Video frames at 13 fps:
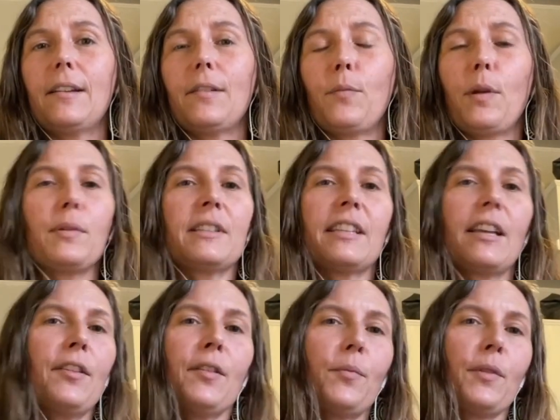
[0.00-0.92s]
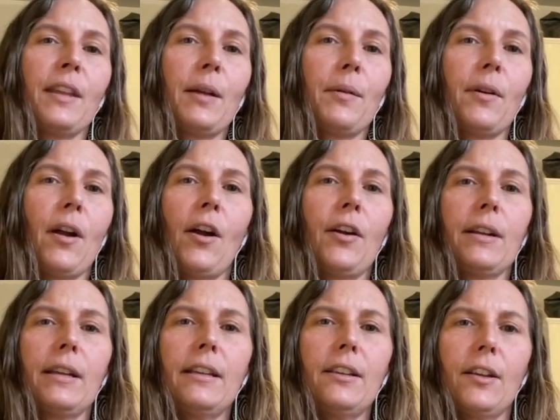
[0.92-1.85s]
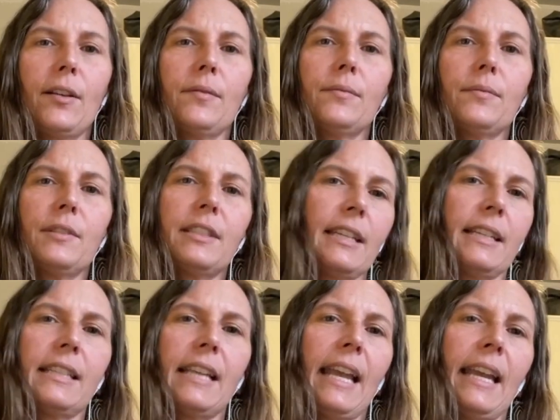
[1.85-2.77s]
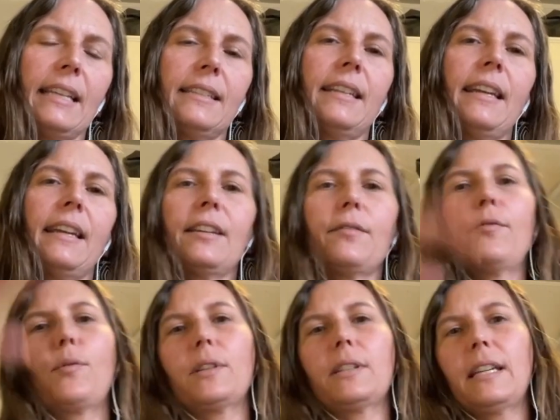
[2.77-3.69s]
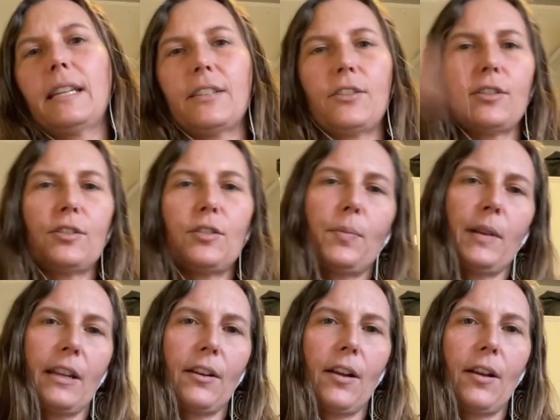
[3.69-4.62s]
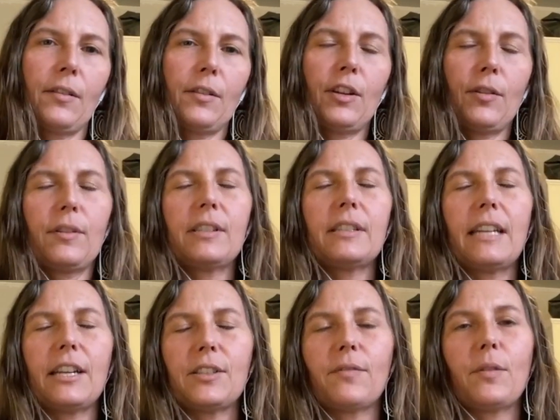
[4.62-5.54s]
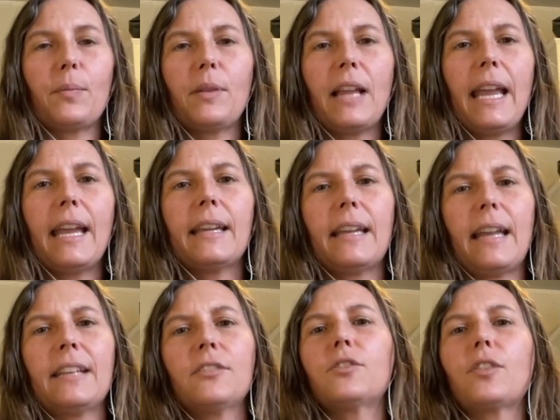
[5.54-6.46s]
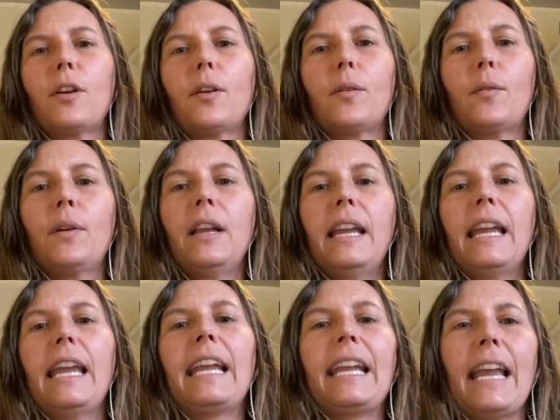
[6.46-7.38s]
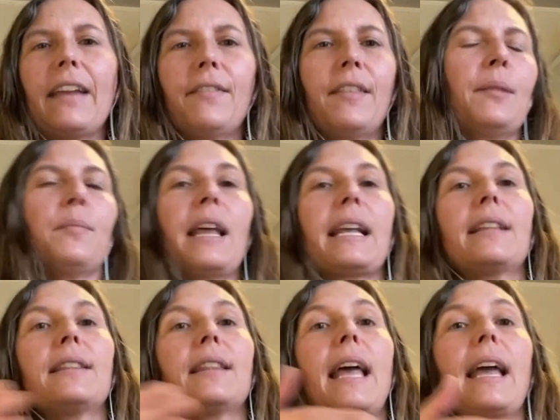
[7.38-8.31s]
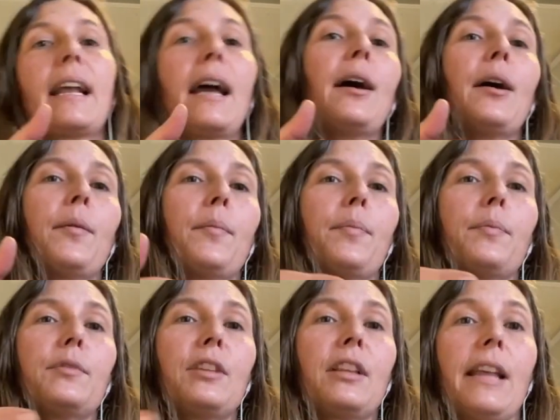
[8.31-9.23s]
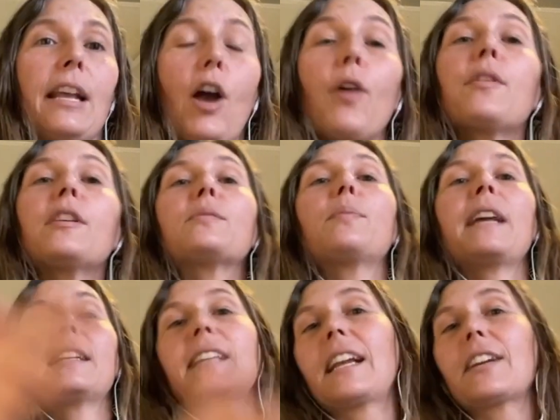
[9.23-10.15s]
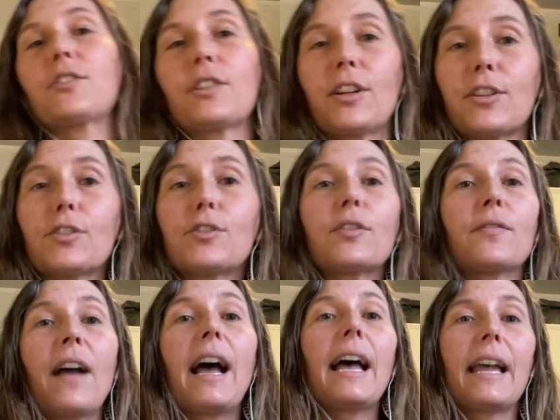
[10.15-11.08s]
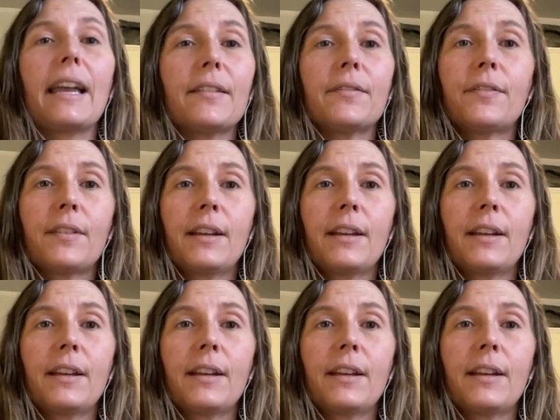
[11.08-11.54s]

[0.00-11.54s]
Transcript: we would sell them when they were already, 6, 8, 10, 14 inches, depending on, the stage of the plant. And so it gave them a leg up to oh, this plant's actually going to survive.